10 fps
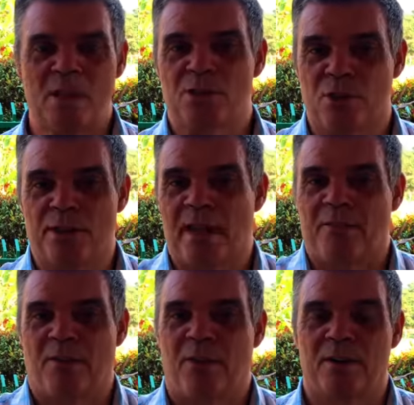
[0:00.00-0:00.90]
So
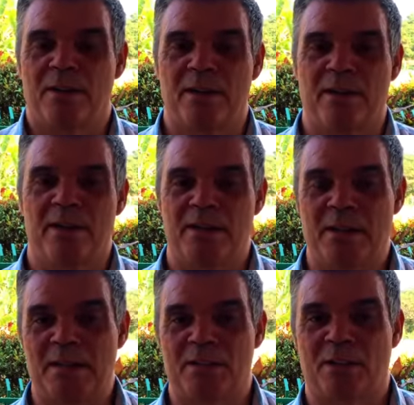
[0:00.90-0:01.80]
therefore,
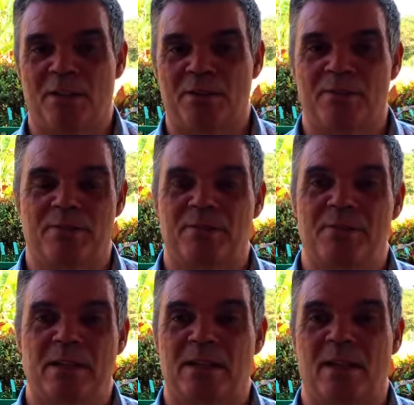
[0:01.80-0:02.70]
it's
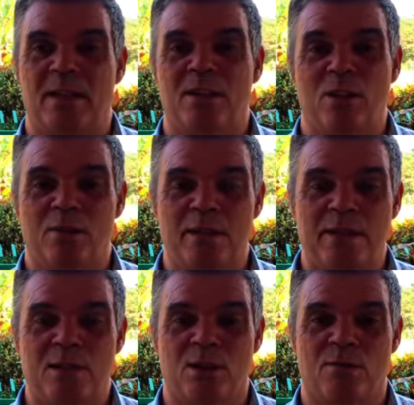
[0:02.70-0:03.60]

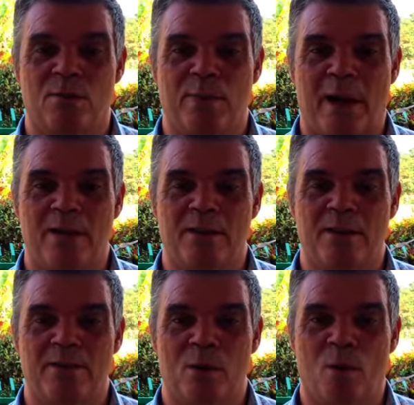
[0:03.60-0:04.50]
covered by
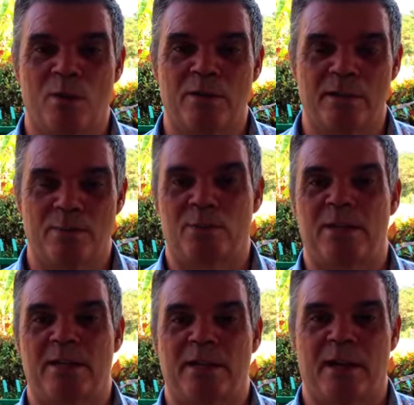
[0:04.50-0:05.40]
the warranty, but
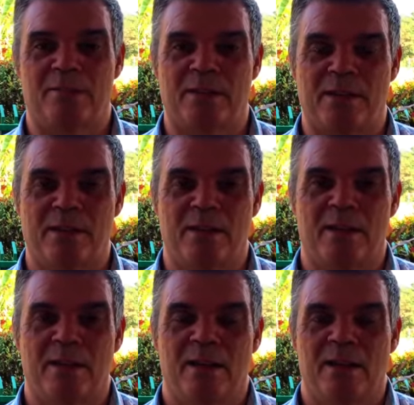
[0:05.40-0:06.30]
then you have the
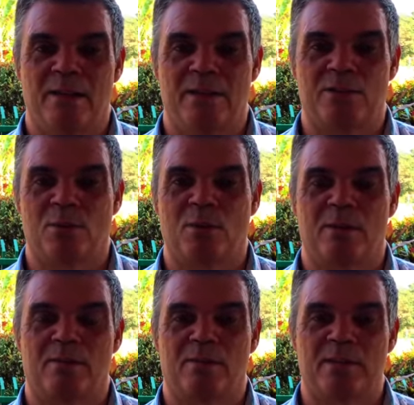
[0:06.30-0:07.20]
trouble
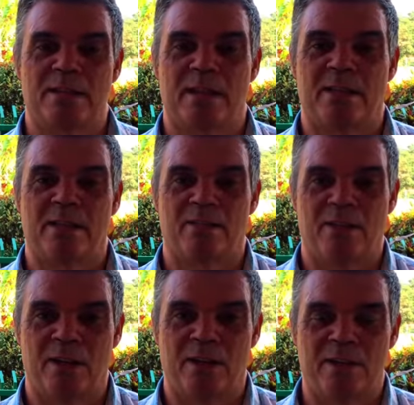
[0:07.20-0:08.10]
of taking the
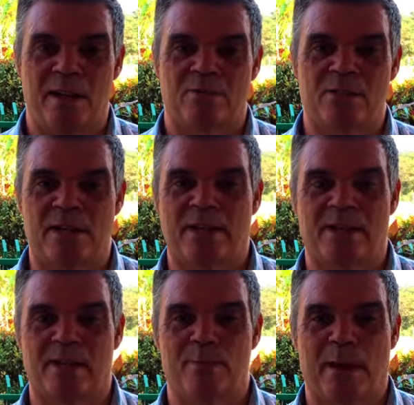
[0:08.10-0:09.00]
inverter down,
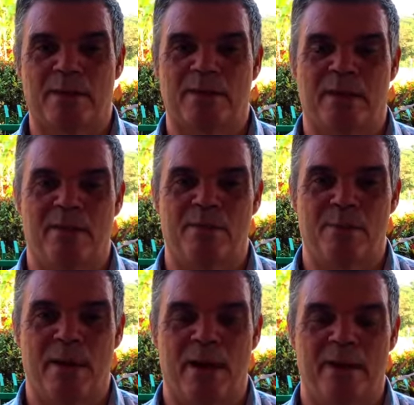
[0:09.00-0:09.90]
sending it back to get
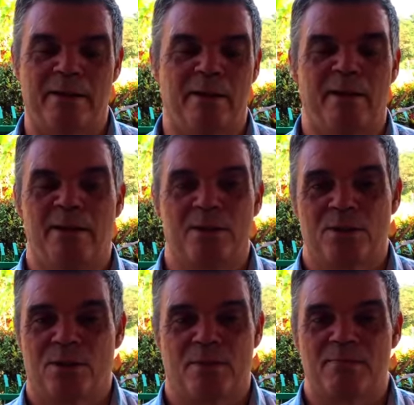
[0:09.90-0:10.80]
repaired.
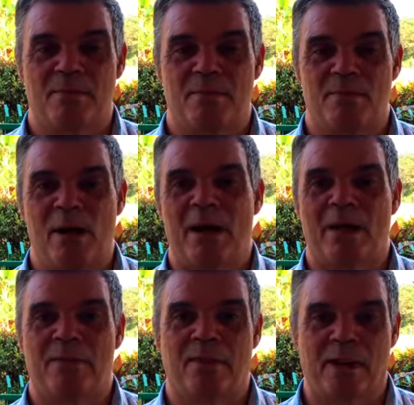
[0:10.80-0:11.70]
So my
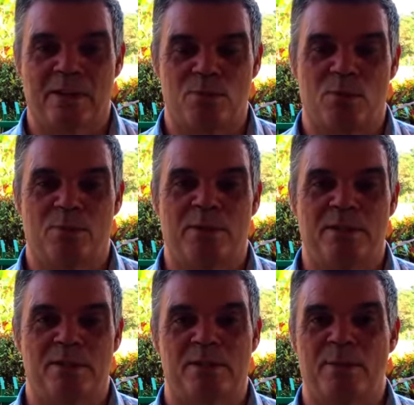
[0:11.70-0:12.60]
advice would be
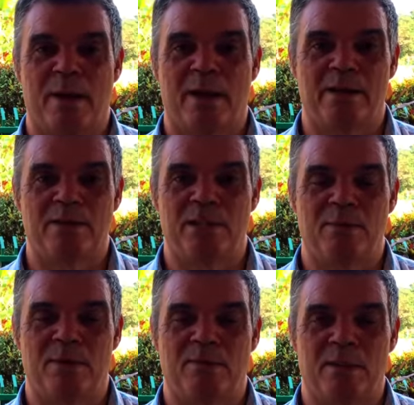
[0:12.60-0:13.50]
just to buy a cheap
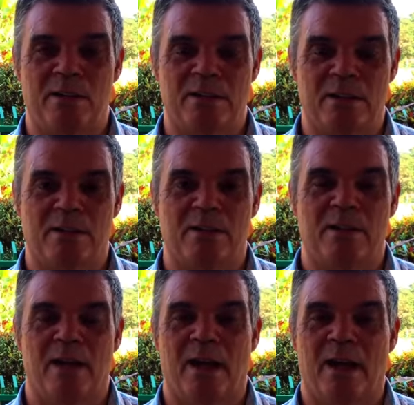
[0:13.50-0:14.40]
inverter
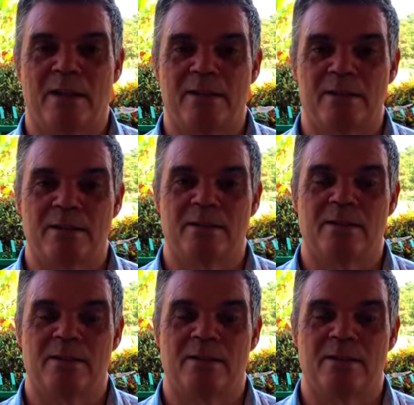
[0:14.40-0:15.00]
and